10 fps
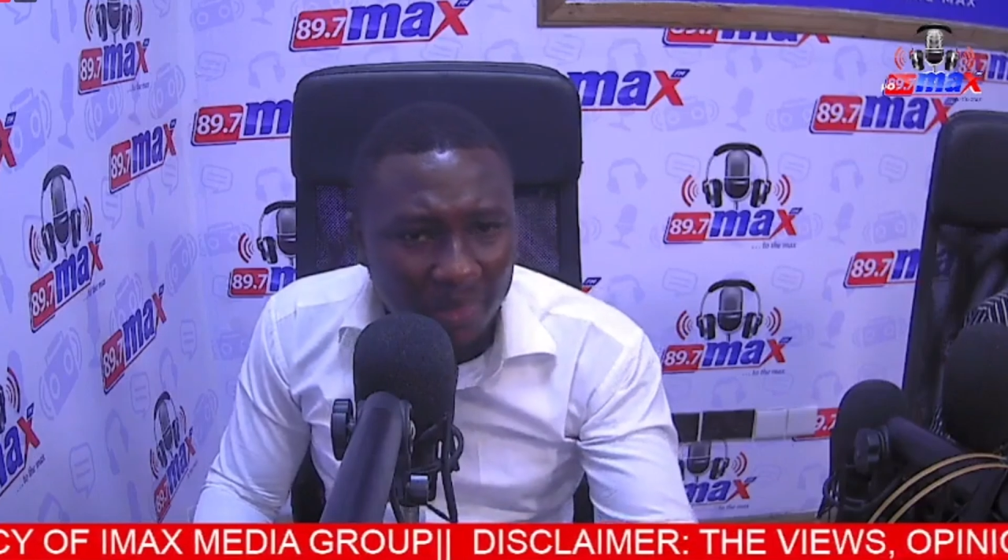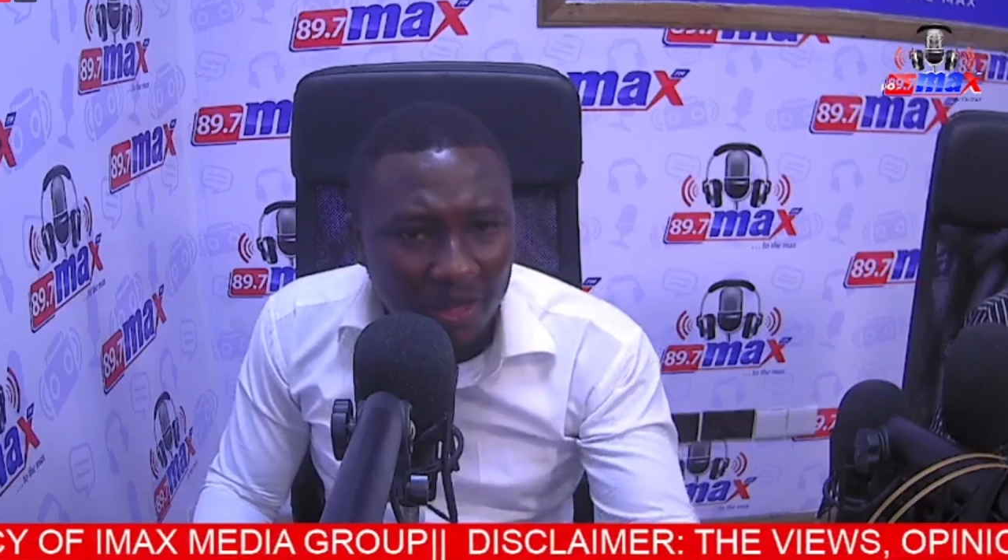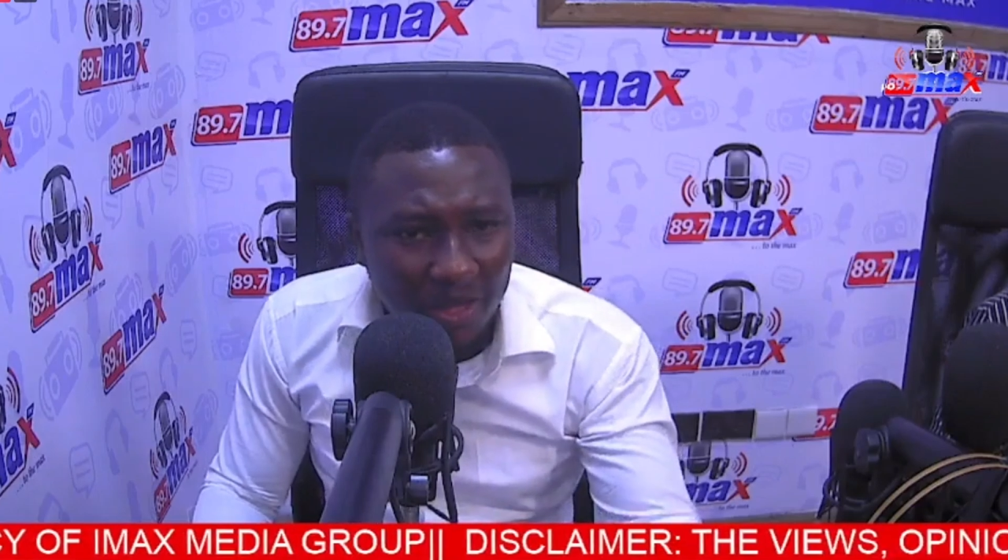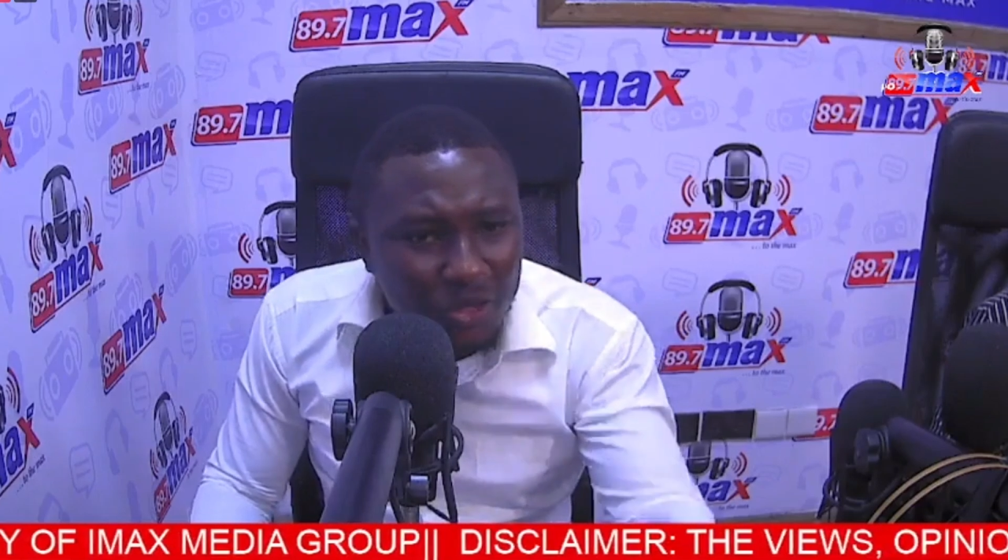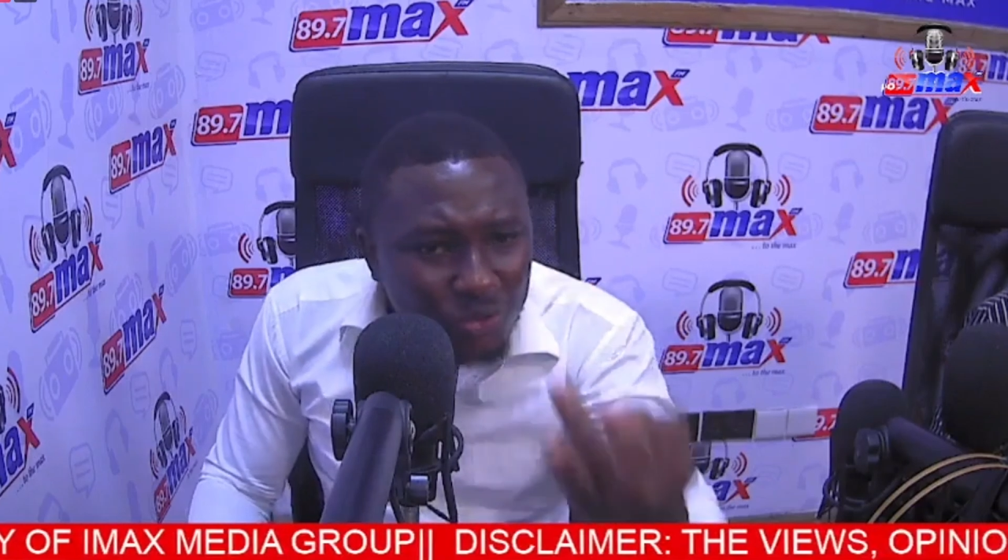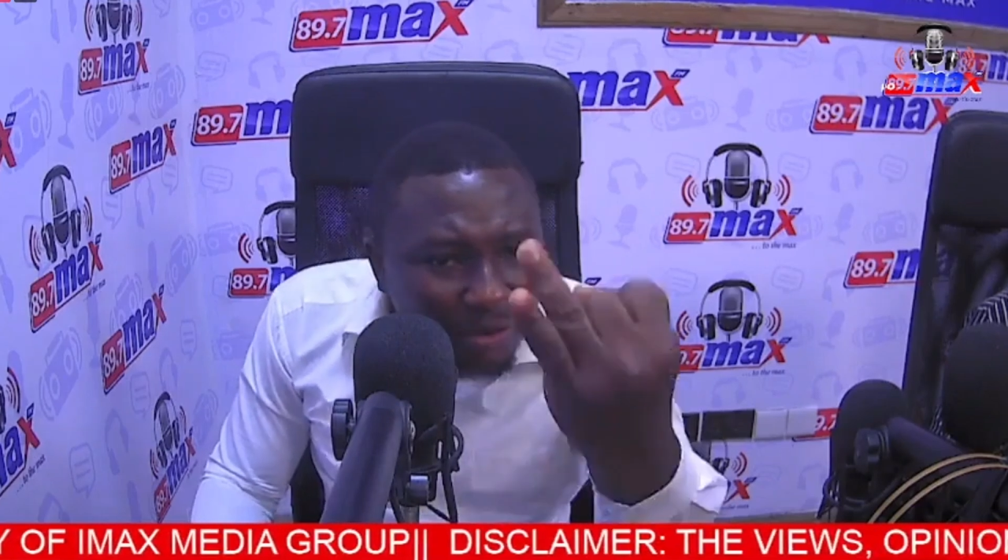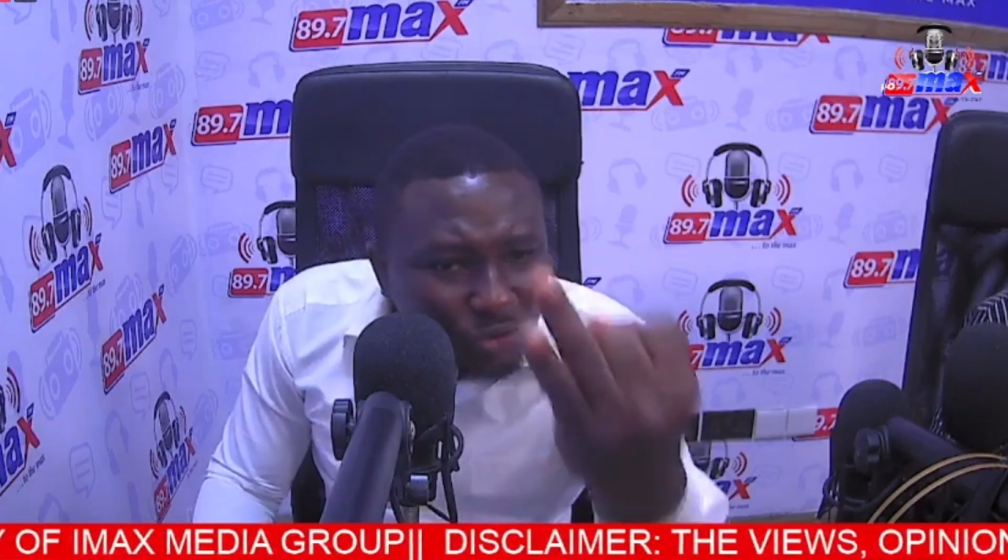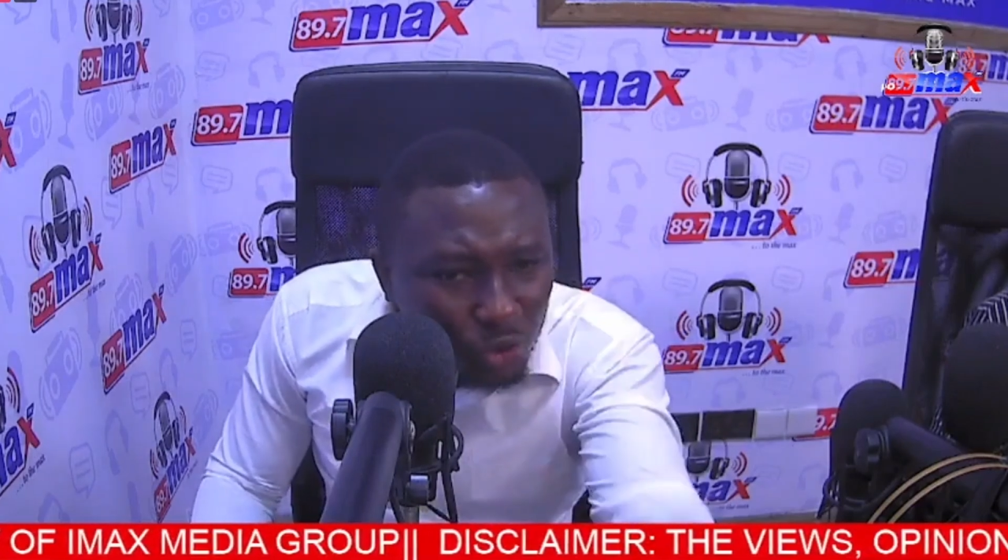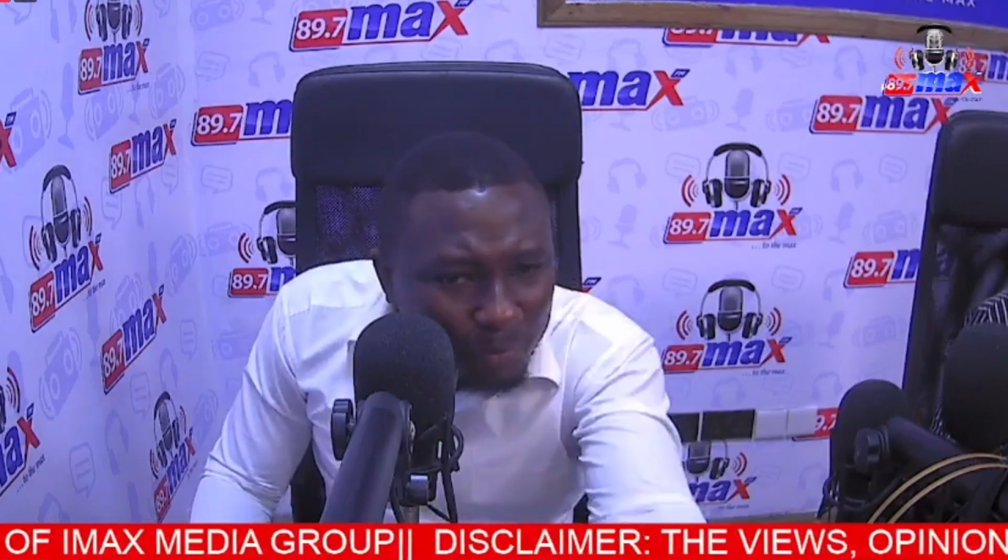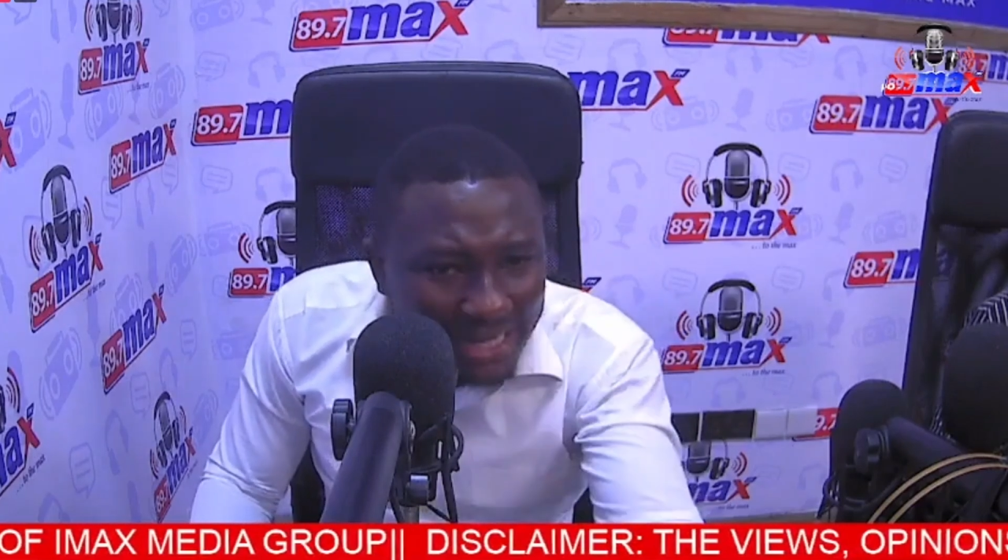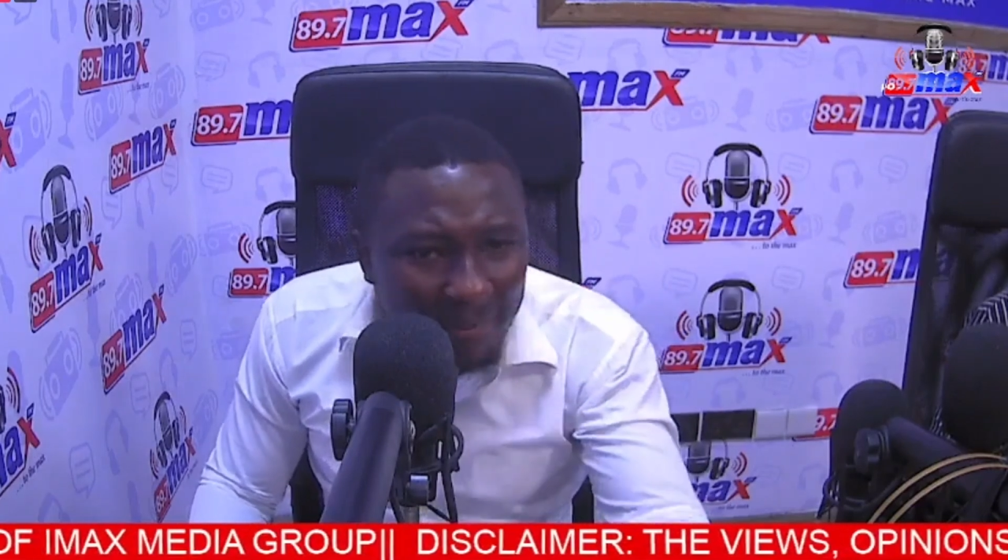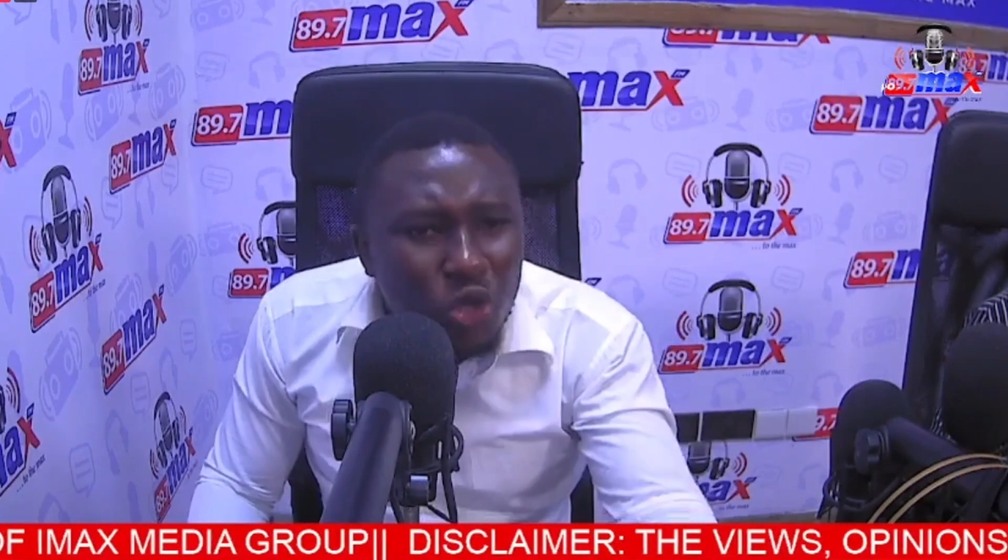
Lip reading: to have Jude Bellingham,